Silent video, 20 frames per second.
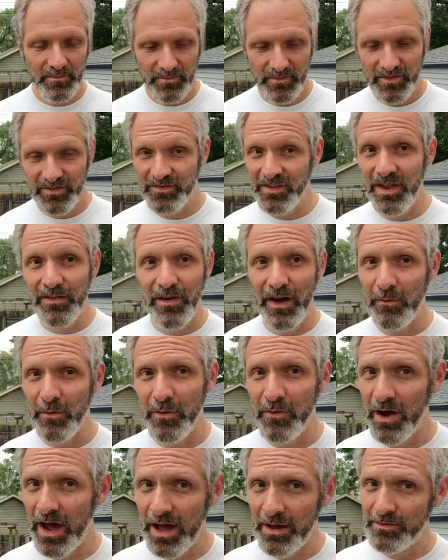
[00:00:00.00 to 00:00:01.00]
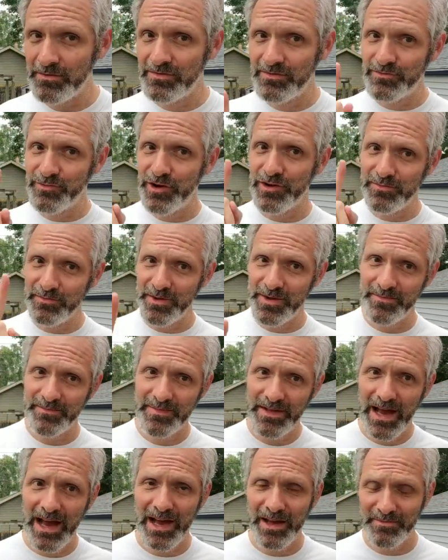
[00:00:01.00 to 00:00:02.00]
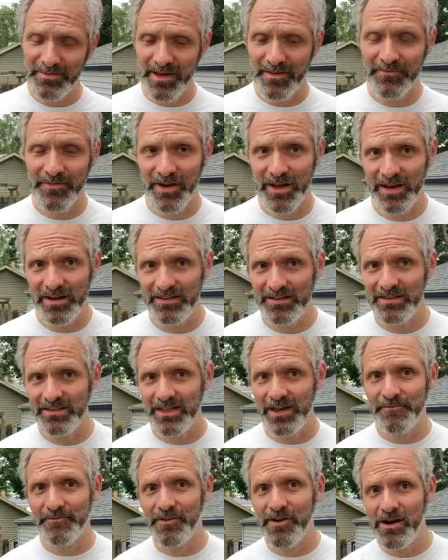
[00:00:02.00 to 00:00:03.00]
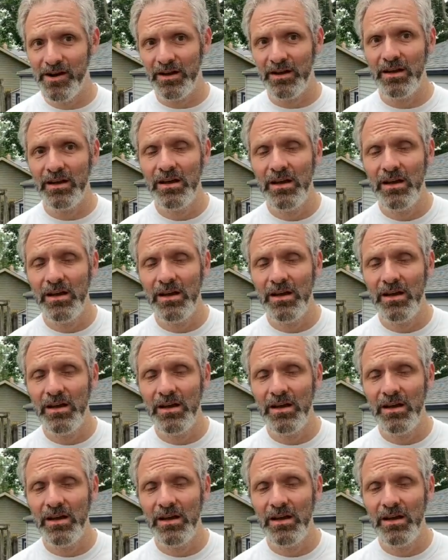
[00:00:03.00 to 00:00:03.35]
Steve, trust me, I'm not forgetting to eat that frog.